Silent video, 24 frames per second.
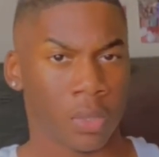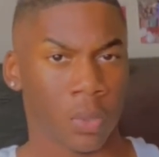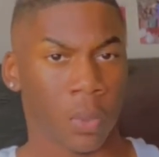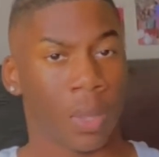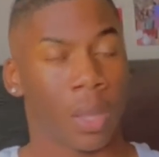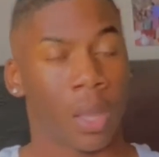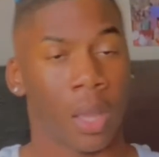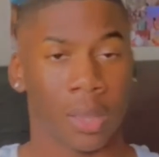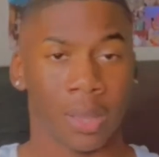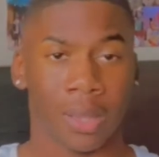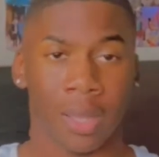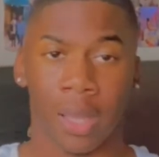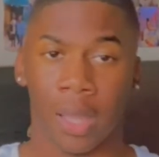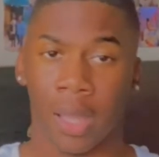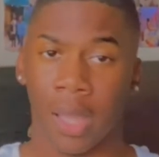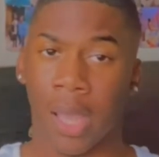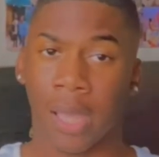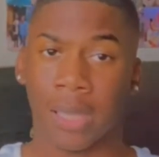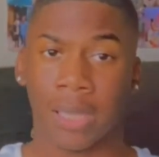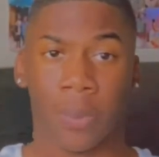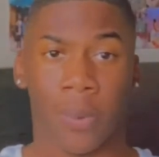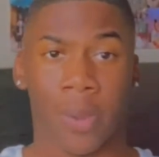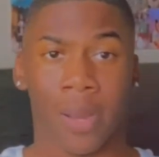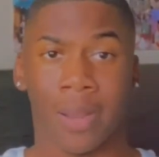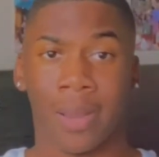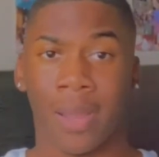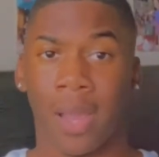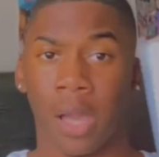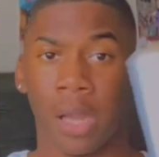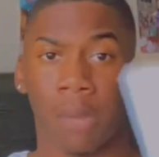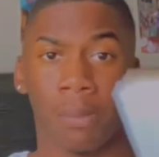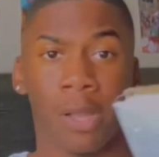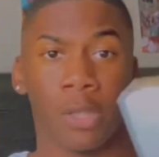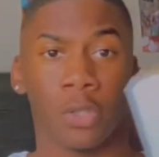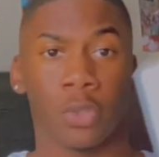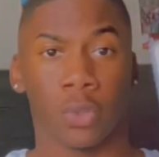so I have, to, I have to write it
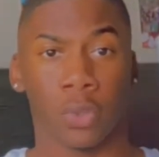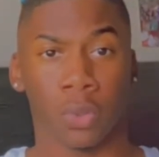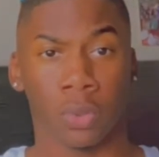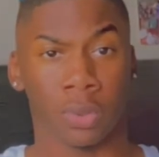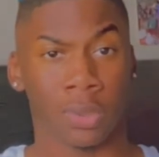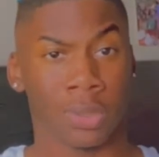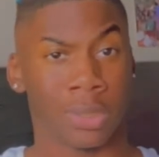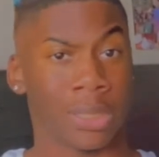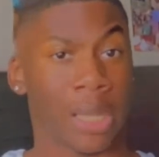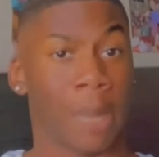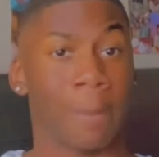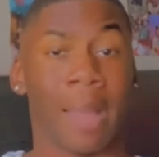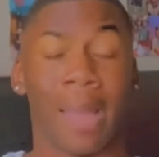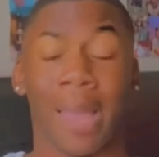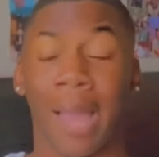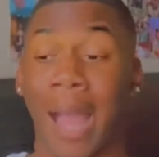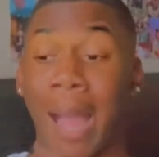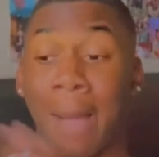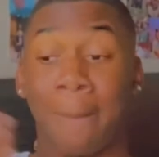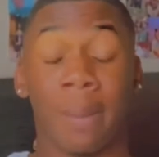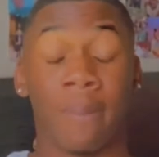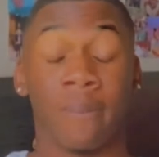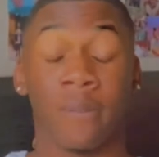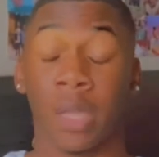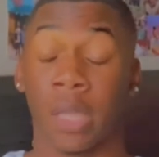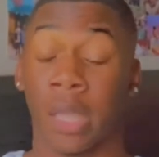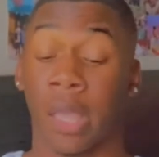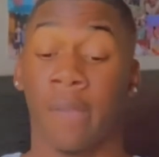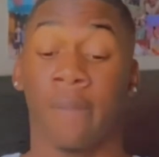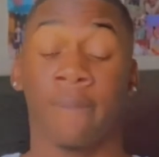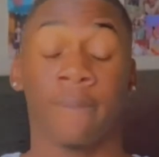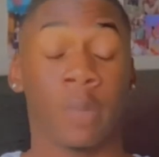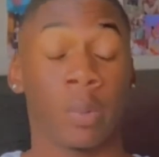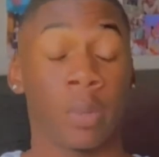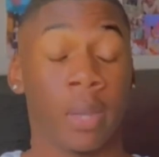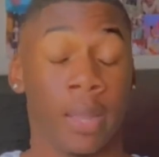down in my journal because I might I'm
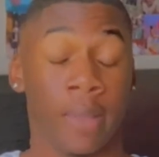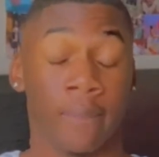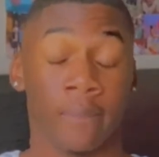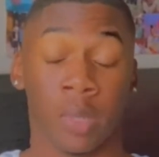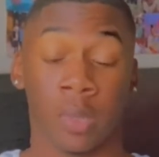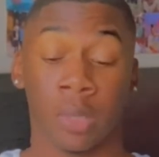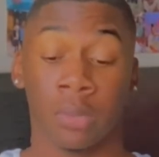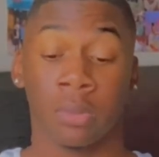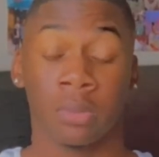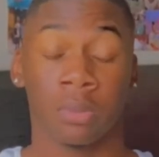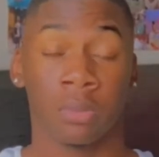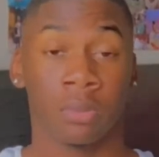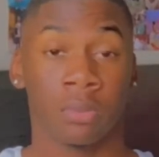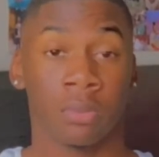forget on info.